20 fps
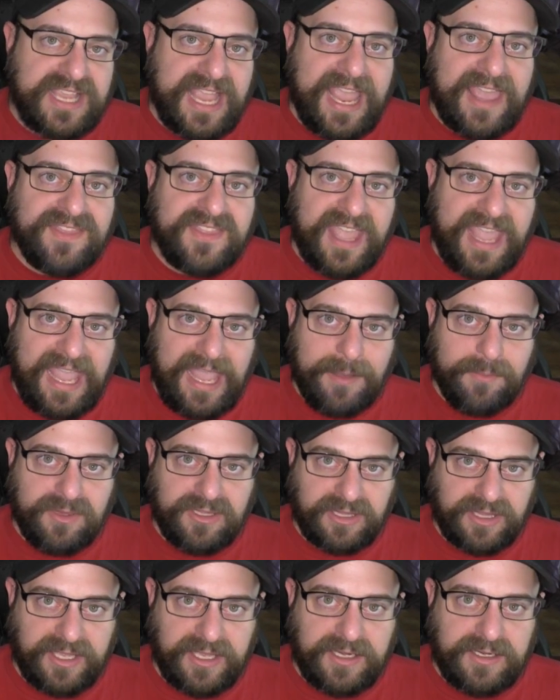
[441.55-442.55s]
and the
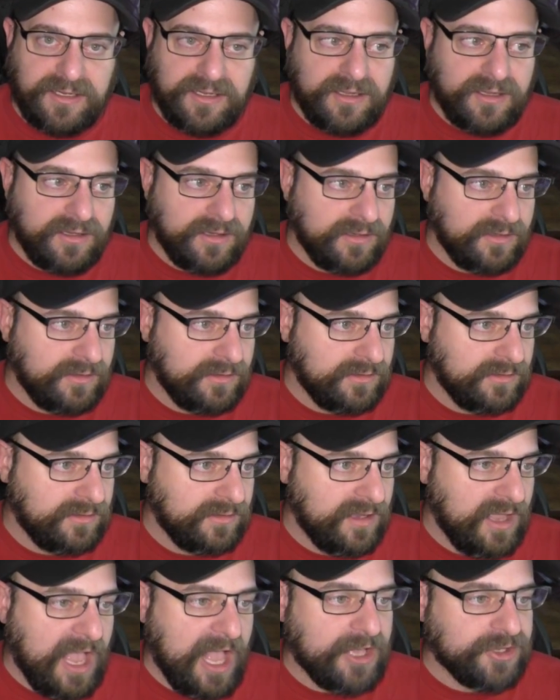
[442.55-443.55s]
amulet.
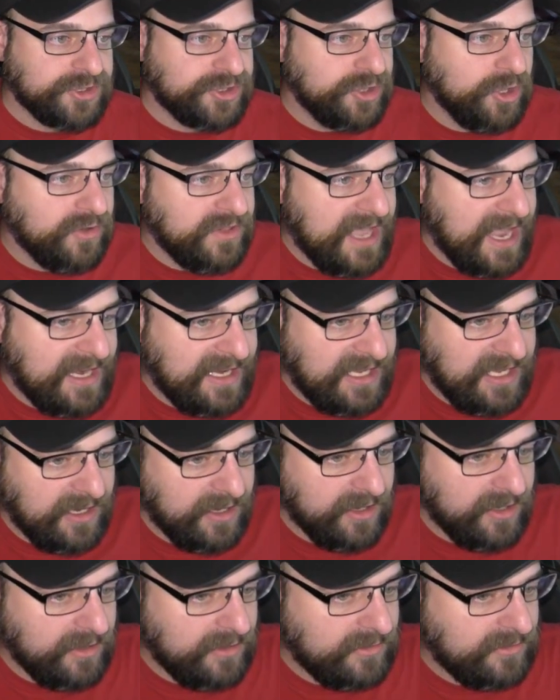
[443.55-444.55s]
I'll show that
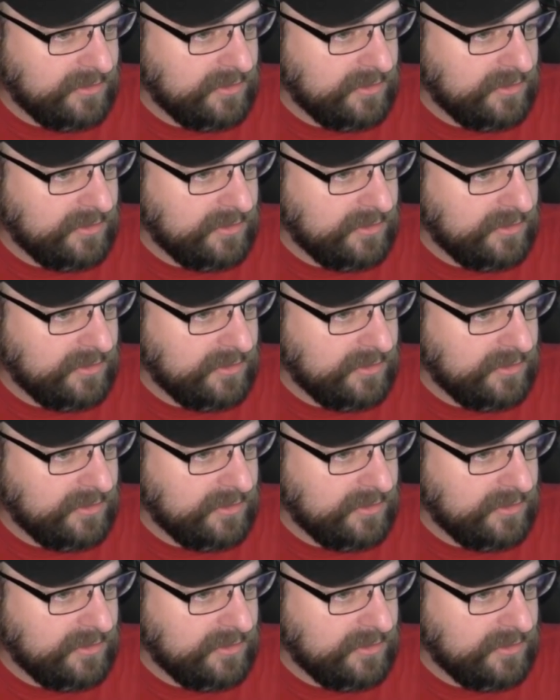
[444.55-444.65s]
here.